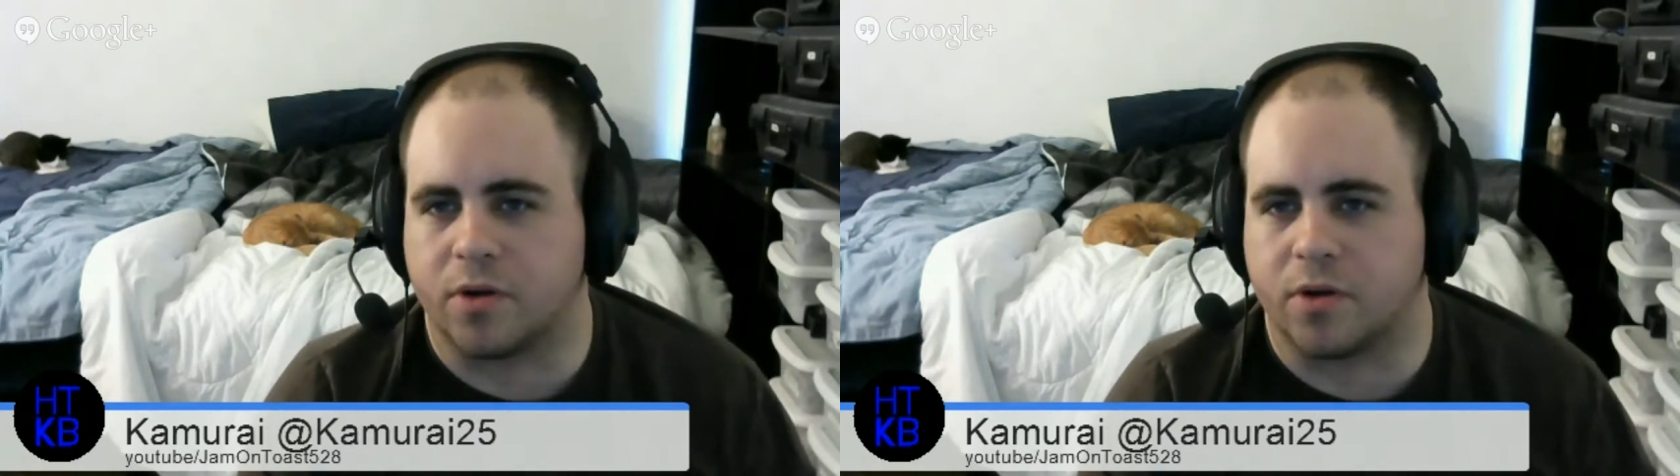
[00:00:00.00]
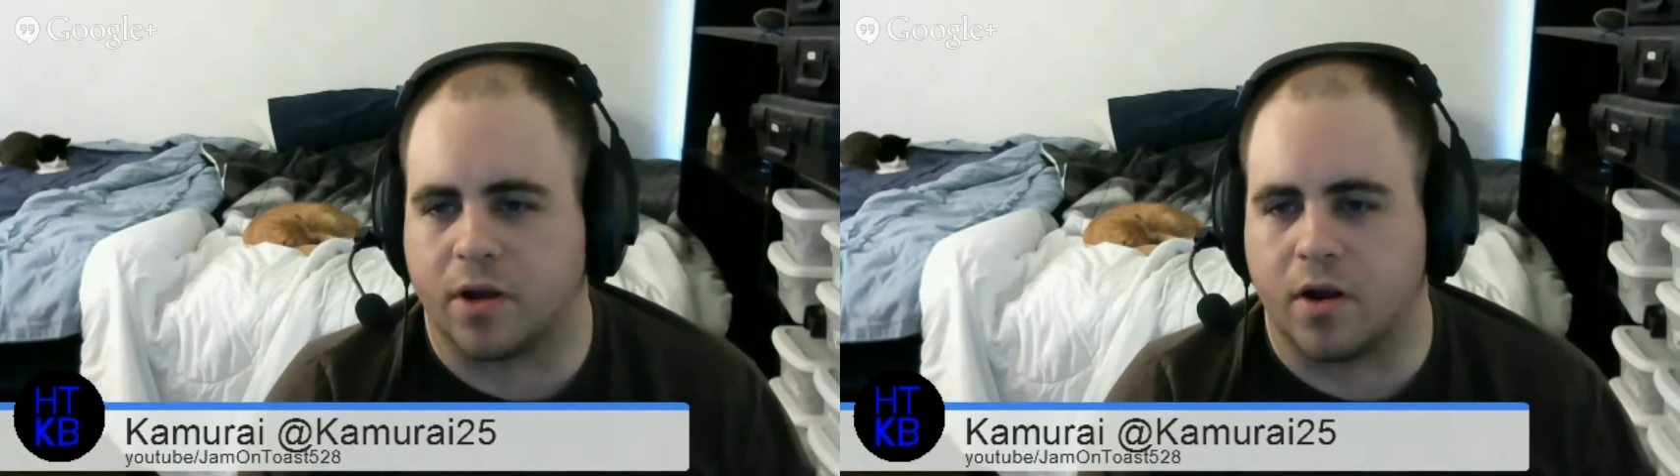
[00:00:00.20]

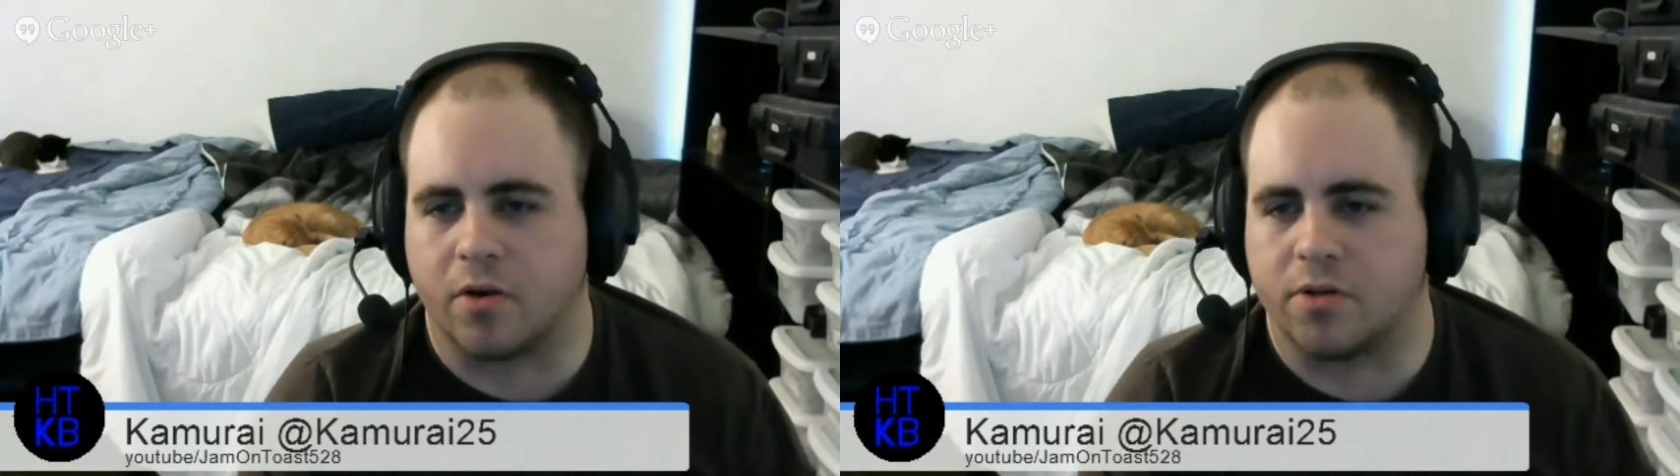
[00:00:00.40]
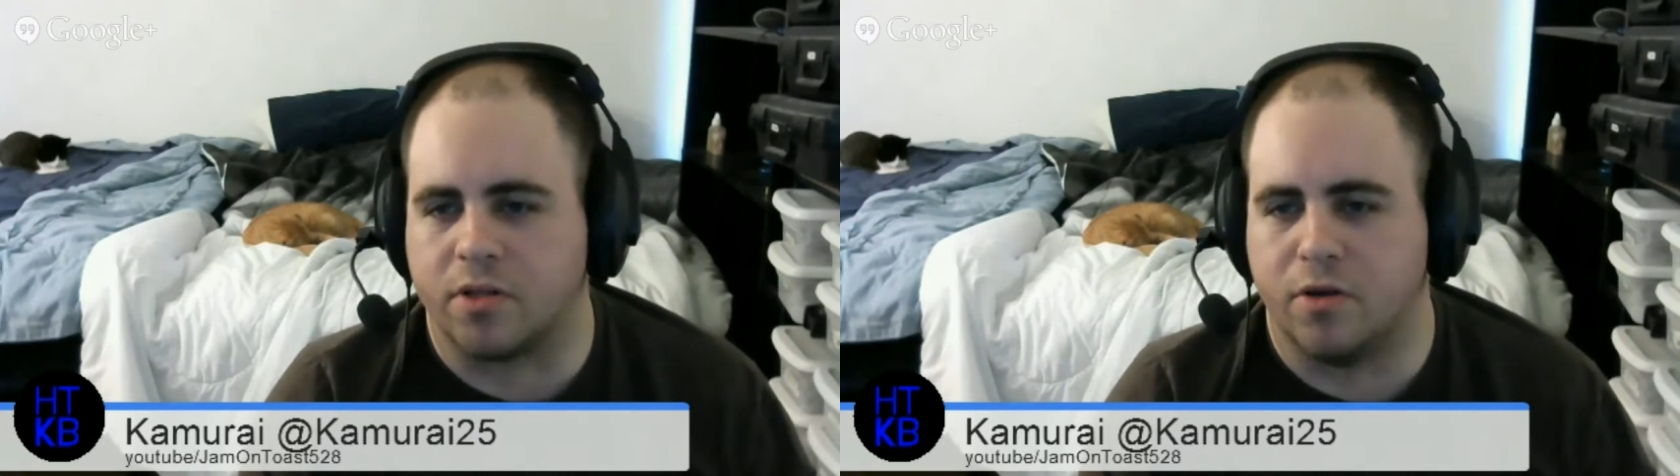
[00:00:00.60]
certain
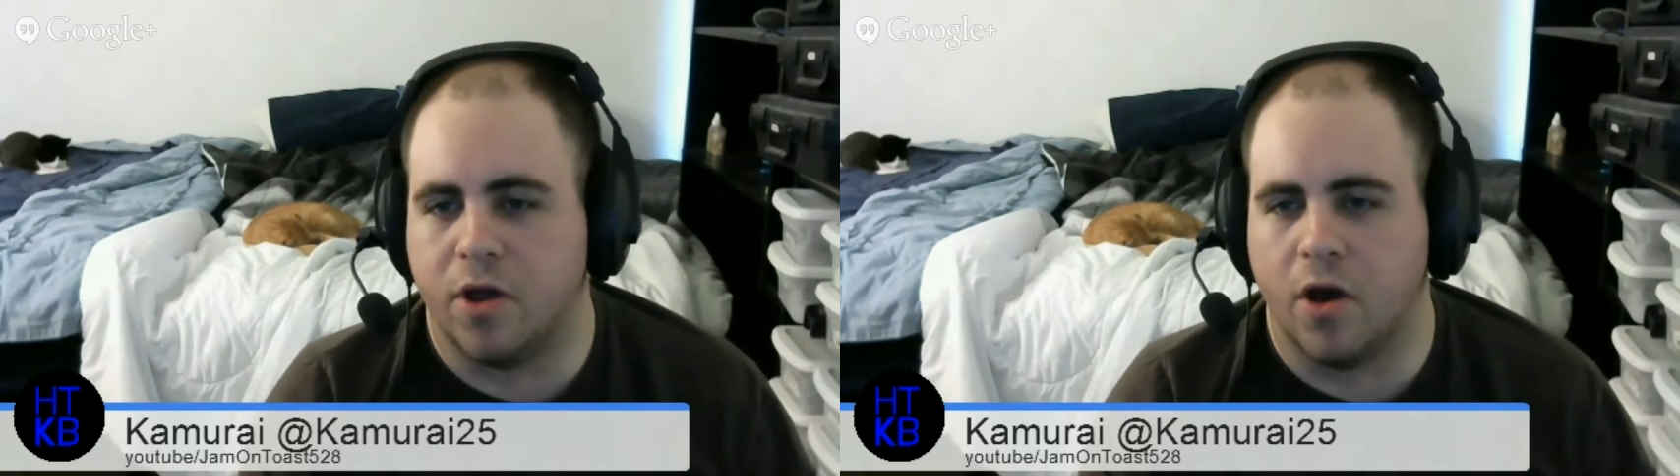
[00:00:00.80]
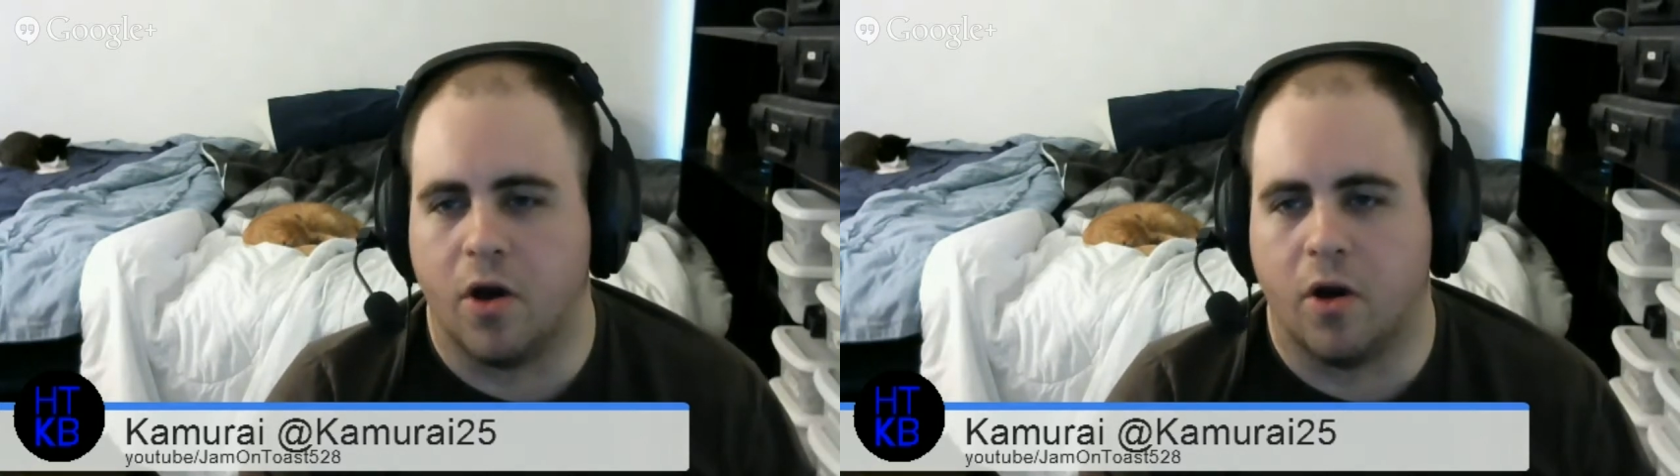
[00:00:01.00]
characters,
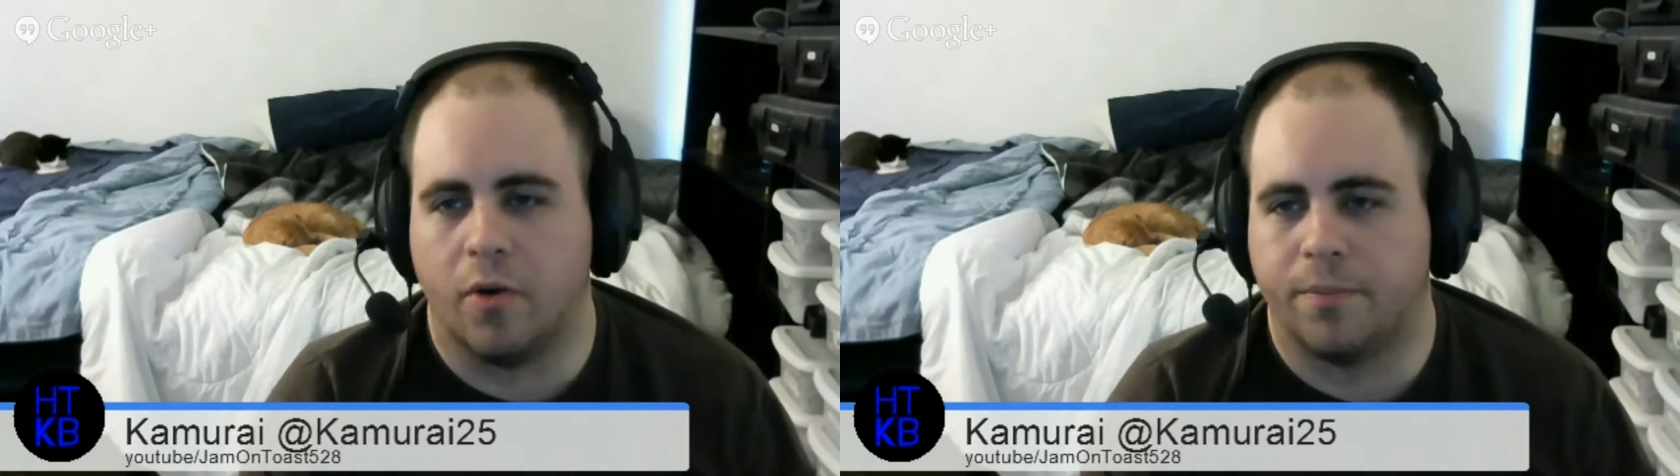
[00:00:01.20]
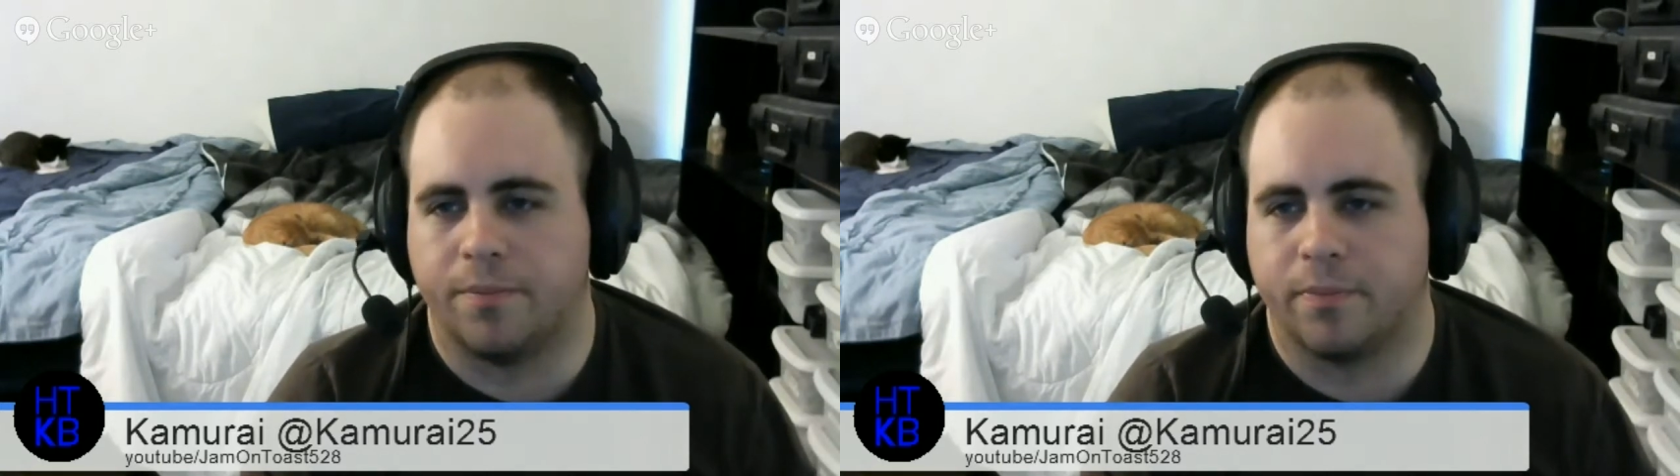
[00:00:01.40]
and
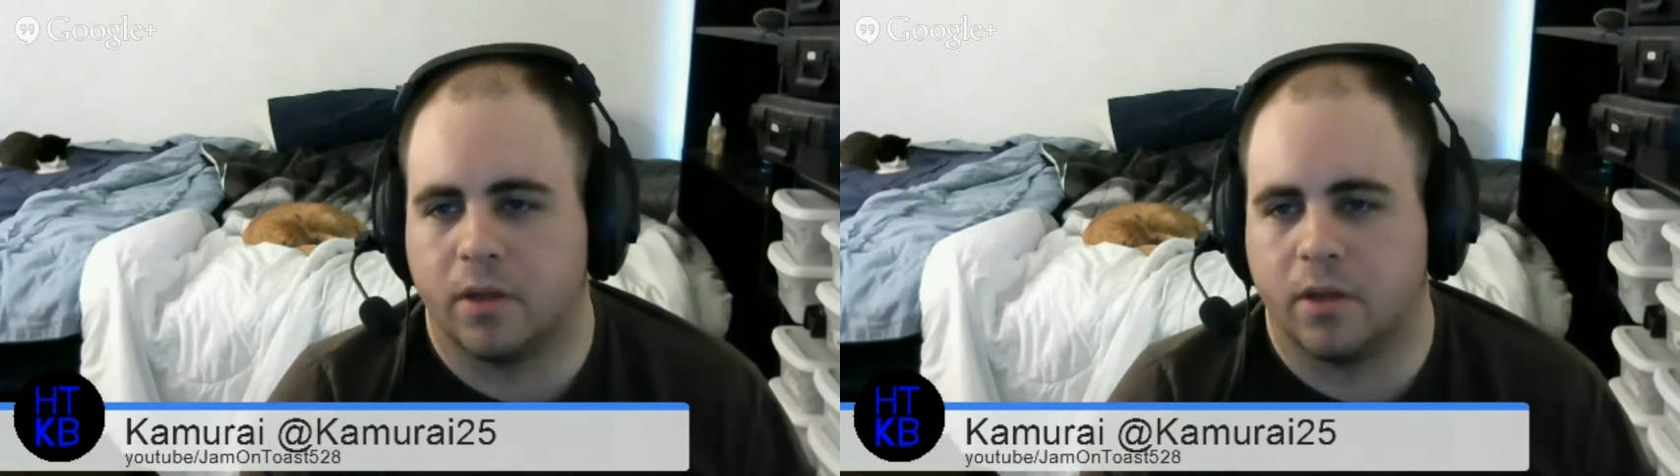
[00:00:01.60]
no.